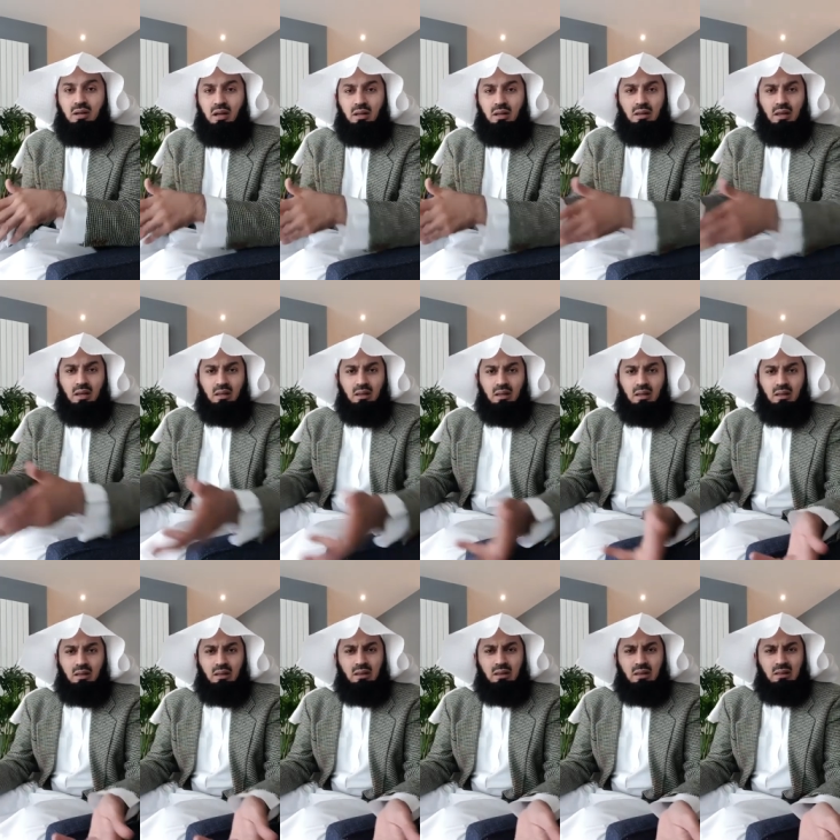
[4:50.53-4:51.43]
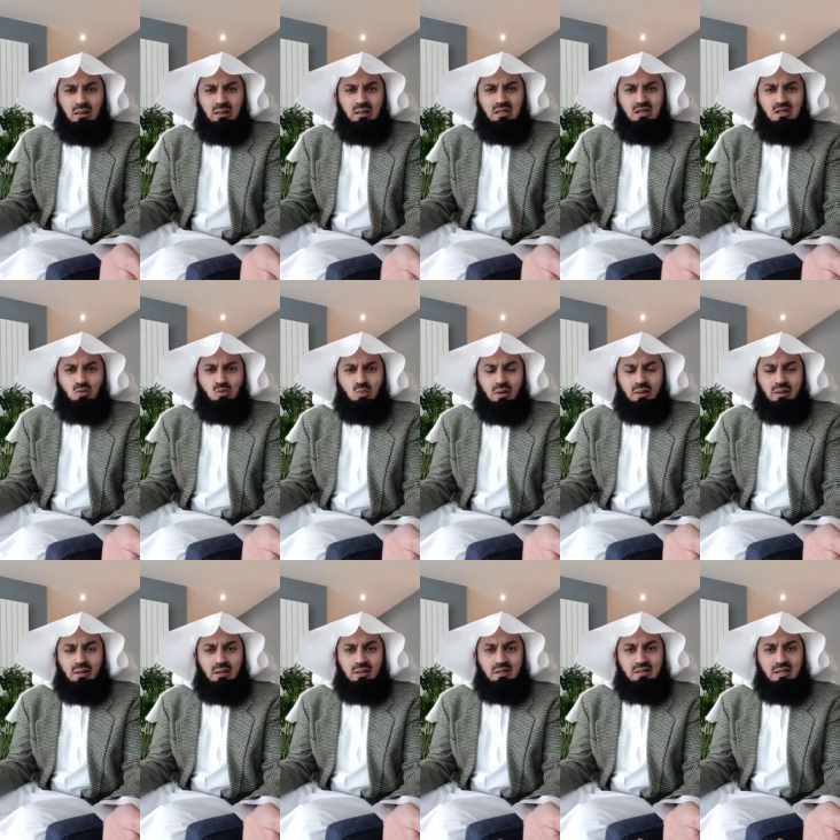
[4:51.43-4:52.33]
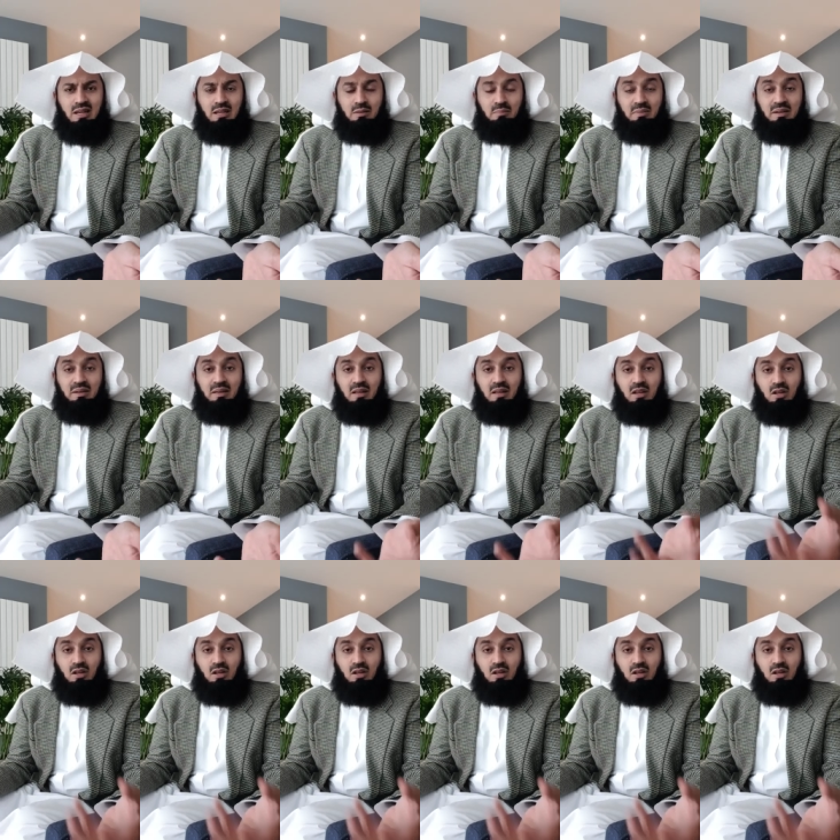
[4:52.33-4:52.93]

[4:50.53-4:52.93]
and they th this is what they're saying but